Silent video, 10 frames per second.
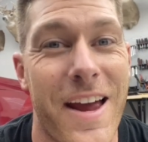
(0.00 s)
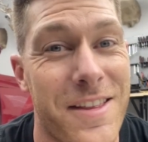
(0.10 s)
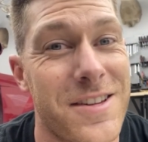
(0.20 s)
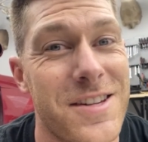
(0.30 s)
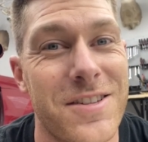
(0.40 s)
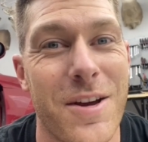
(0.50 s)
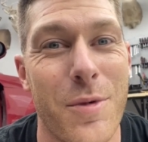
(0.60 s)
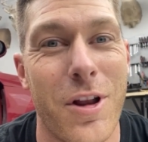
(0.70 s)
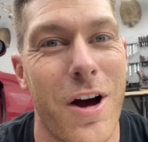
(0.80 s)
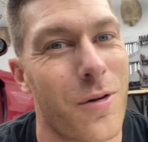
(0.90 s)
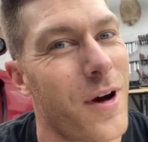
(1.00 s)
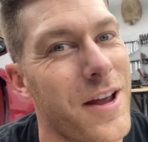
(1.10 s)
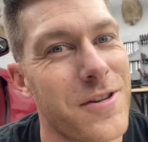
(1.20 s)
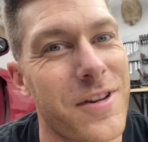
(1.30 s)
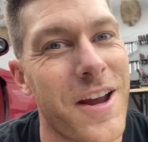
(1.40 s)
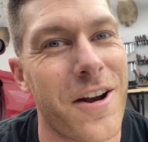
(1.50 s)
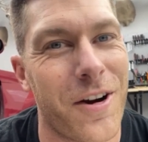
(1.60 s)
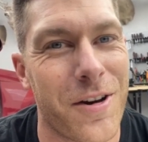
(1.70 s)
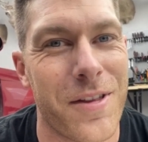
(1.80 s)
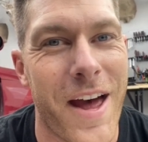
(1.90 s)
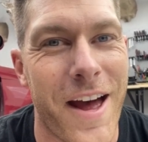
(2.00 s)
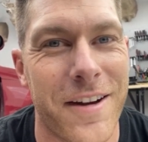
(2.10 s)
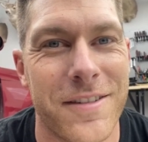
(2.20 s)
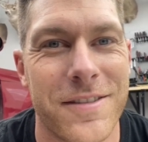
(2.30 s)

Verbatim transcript: this thing's come a long way and you can't argue that.